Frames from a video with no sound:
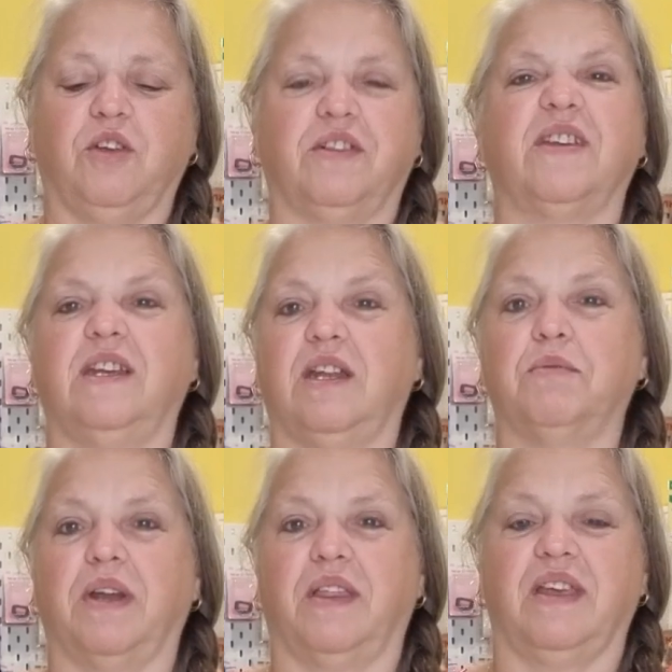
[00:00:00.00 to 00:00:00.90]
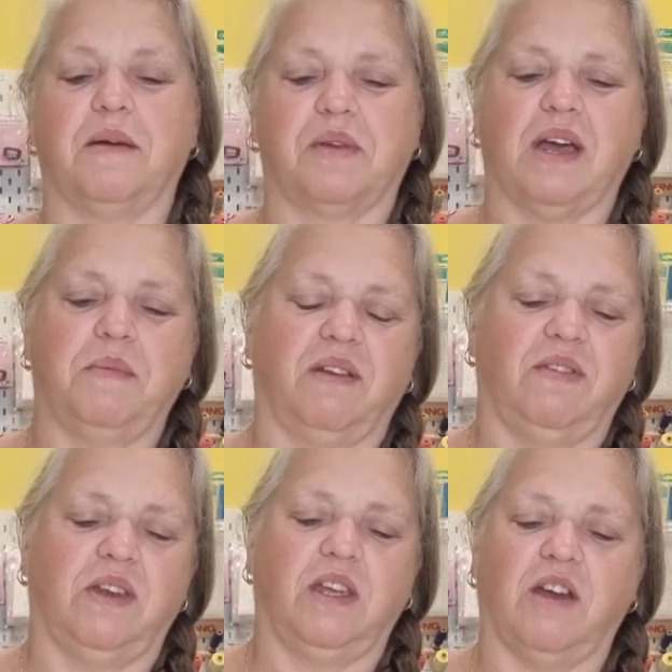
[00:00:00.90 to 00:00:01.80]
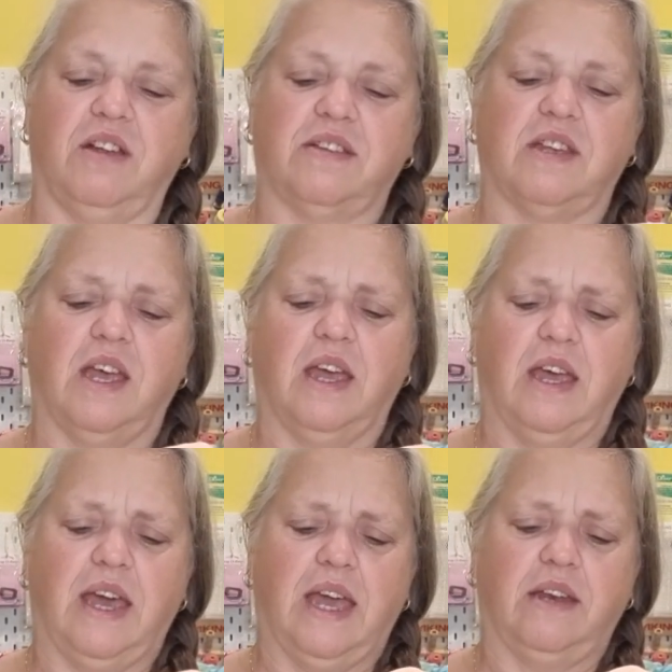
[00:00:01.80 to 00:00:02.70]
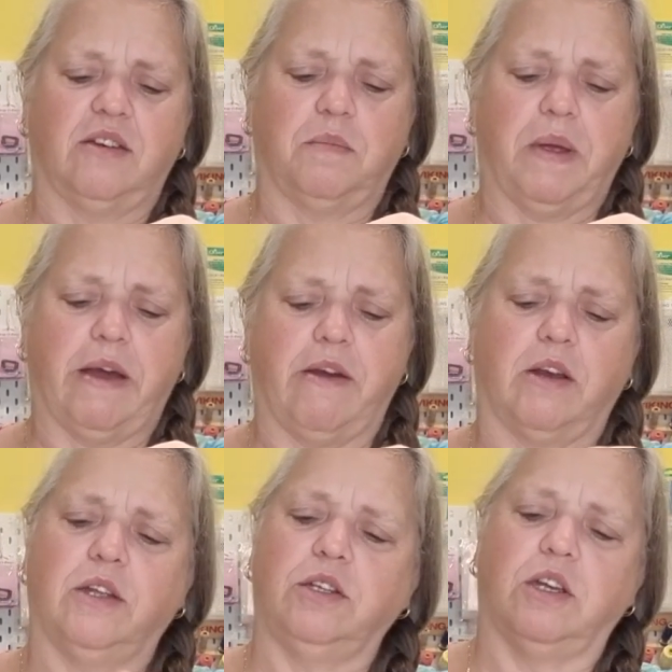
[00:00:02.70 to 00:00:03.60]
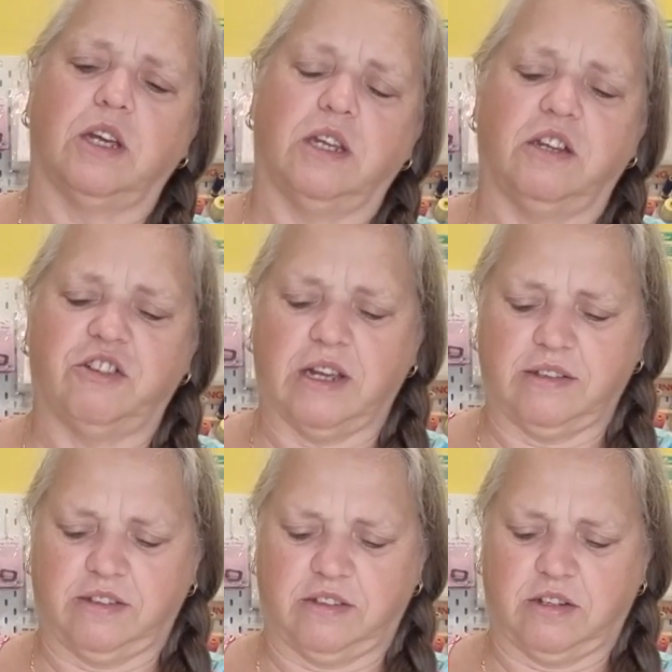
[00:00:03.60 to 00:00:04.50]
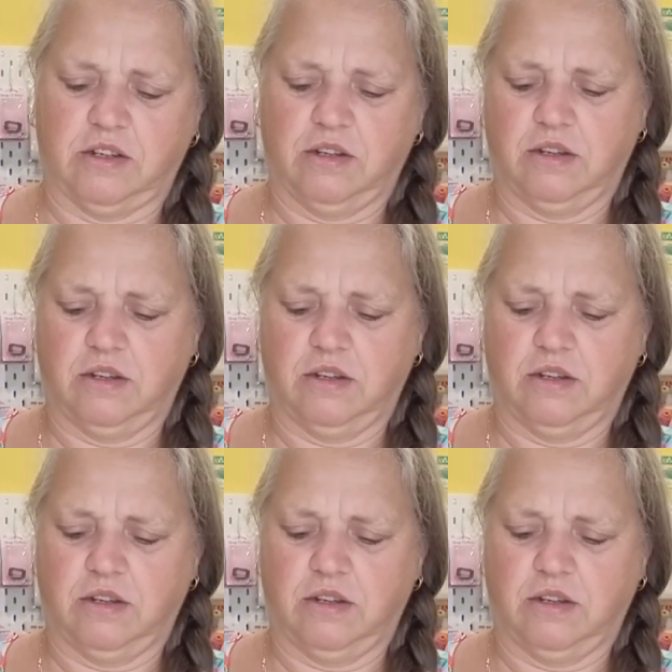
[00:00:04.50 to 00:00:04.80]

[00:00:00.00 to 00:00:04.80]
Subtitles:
You'll see it in one of the upcoming videos. And apparently you can adjust